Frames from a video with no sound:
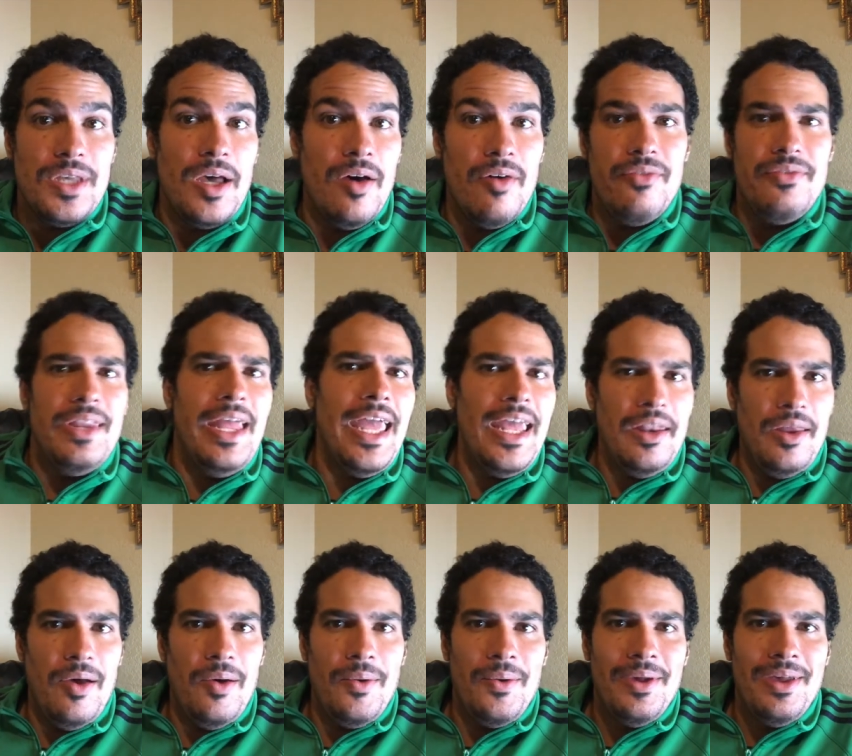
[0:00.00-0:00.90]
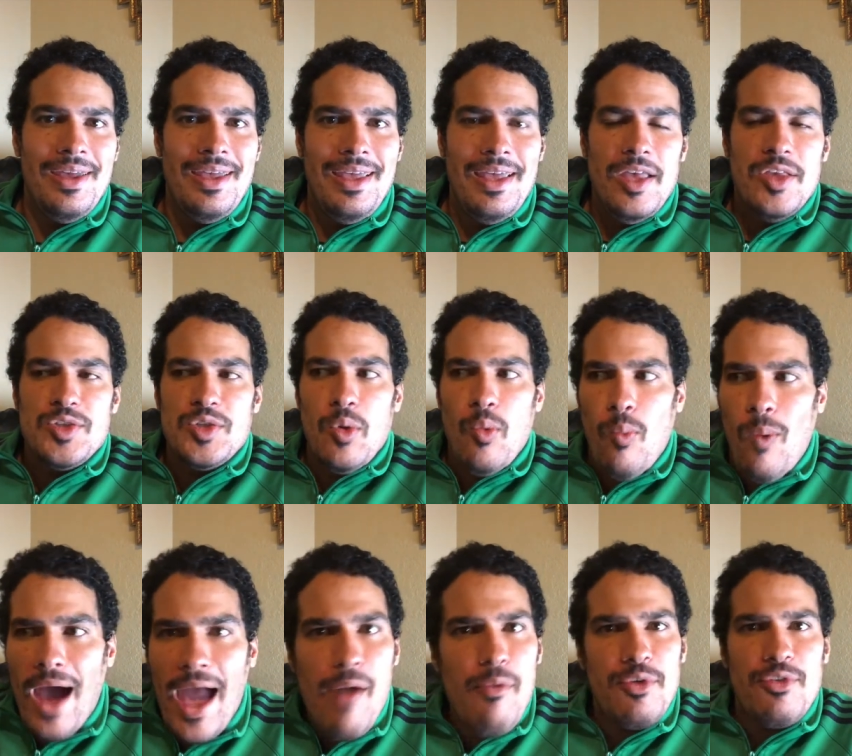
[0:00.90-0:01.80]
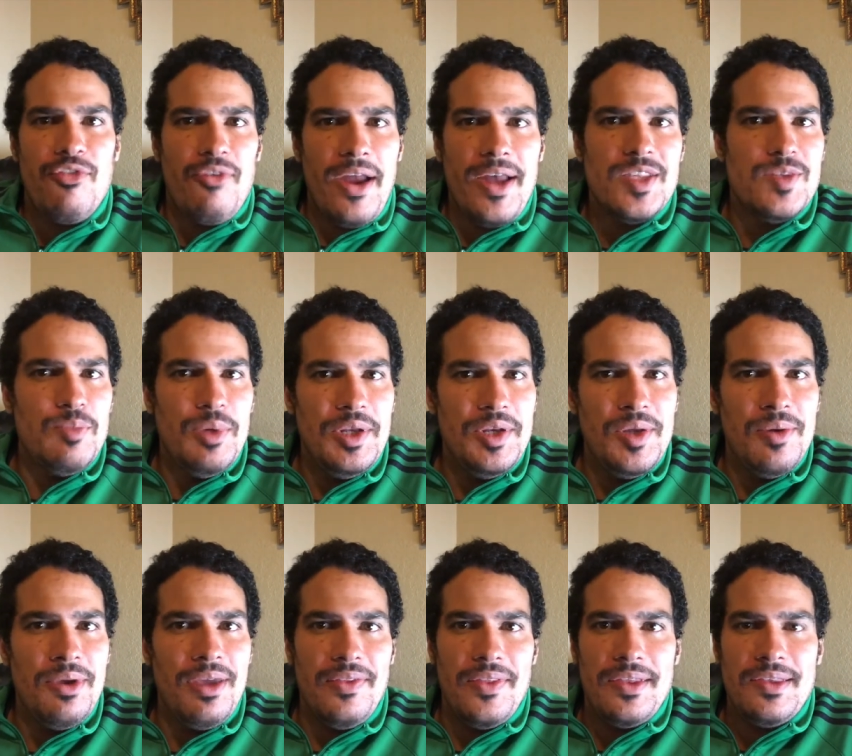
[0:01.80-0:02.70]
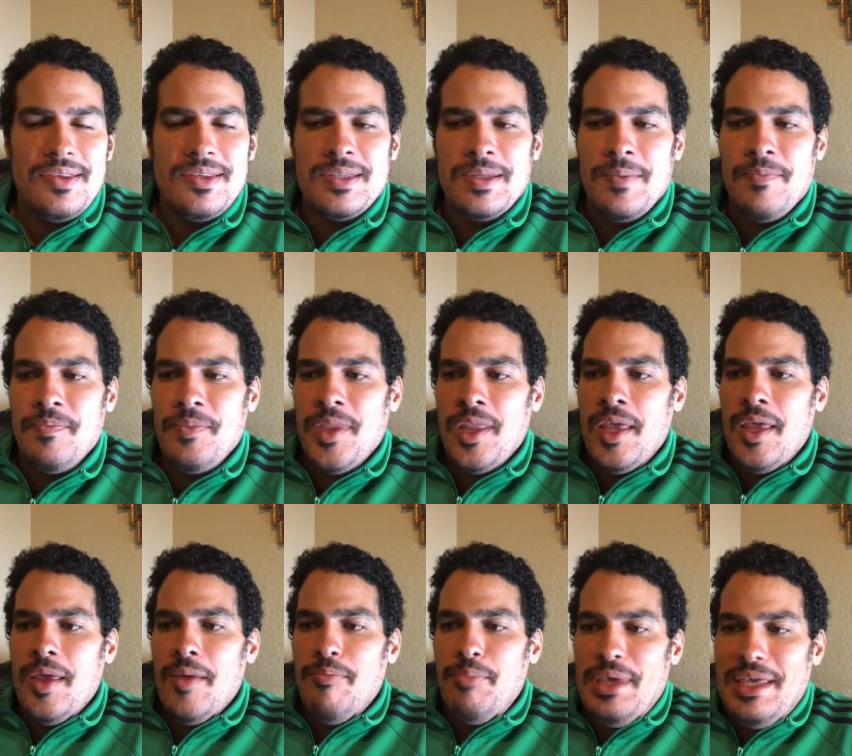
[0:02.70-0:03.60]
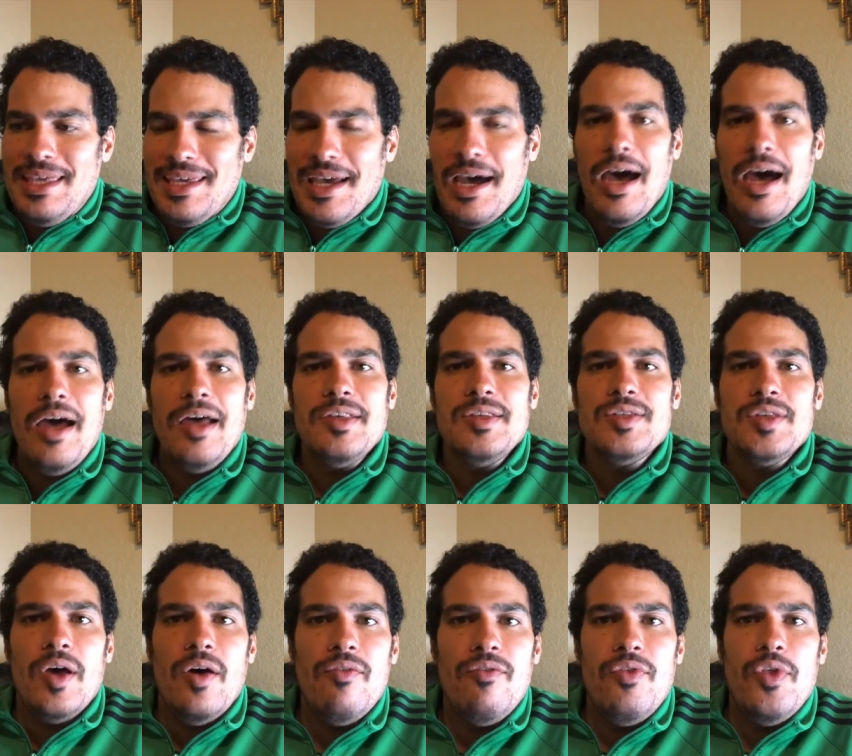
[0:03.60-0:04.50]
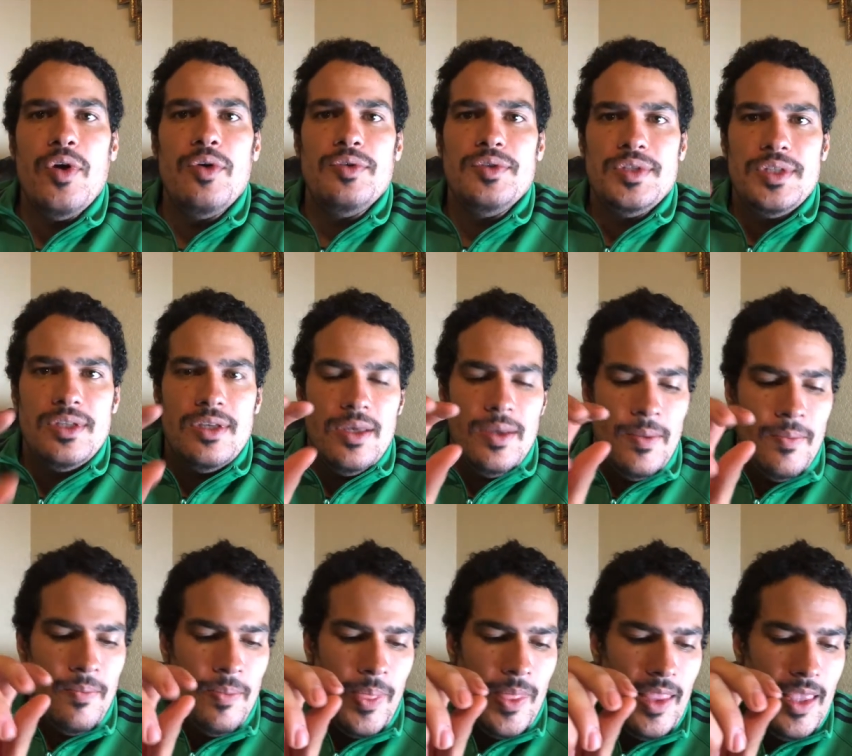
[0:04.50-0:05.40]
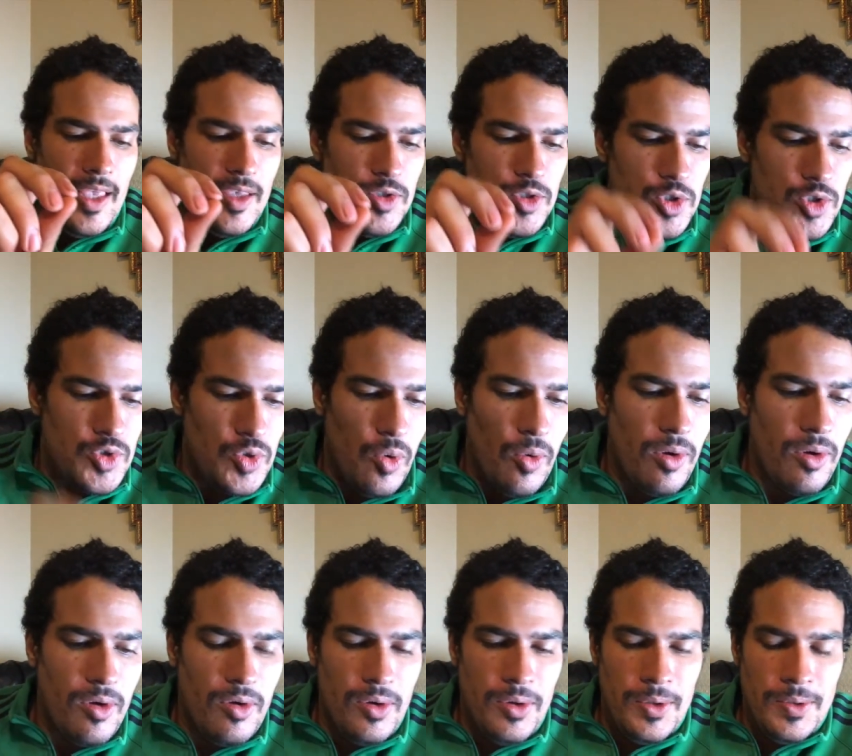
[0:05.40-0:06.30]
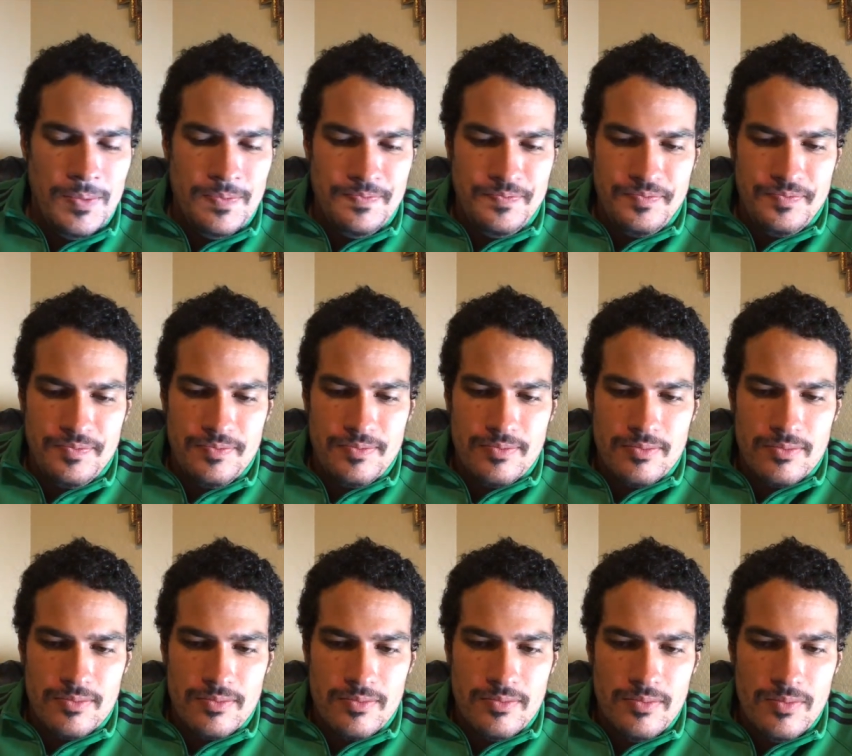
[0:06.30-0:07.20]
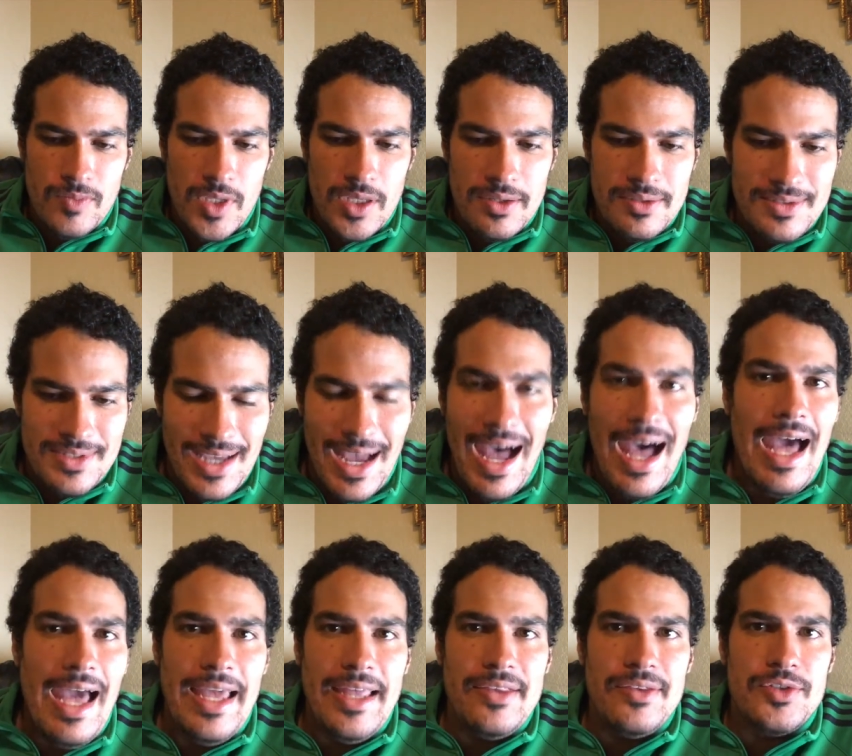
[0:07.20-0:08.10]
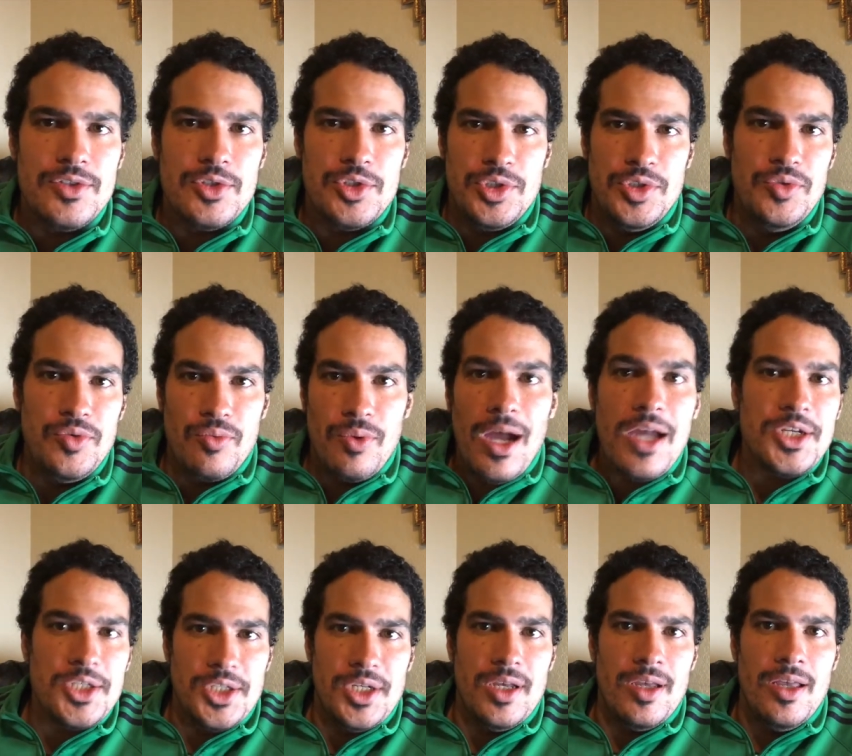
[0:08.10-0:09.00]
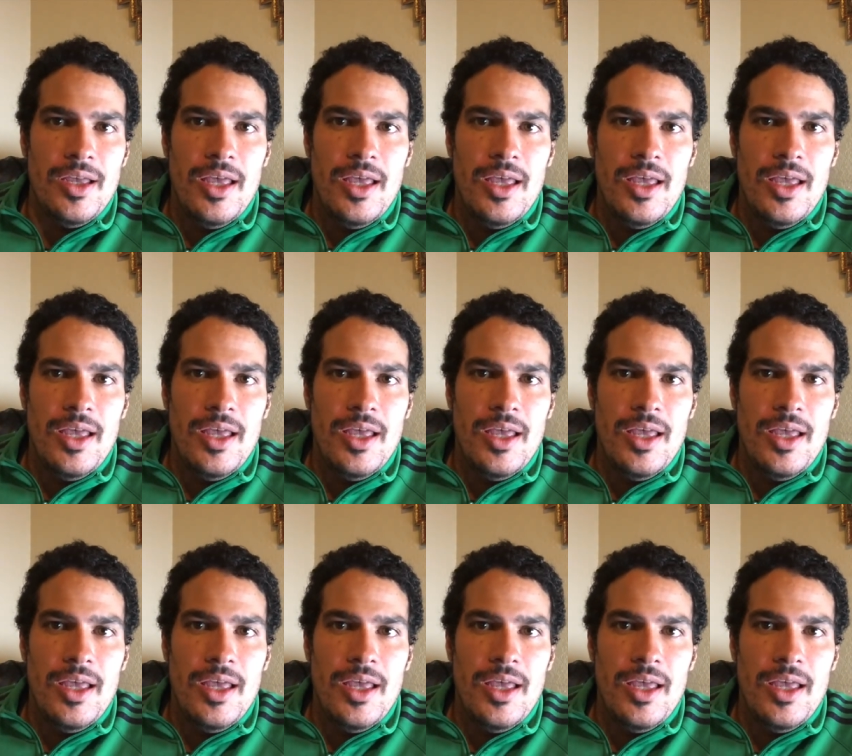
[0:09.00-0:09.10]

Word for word: of NATO. So why would France be doing this? Because of those historical ties to Russia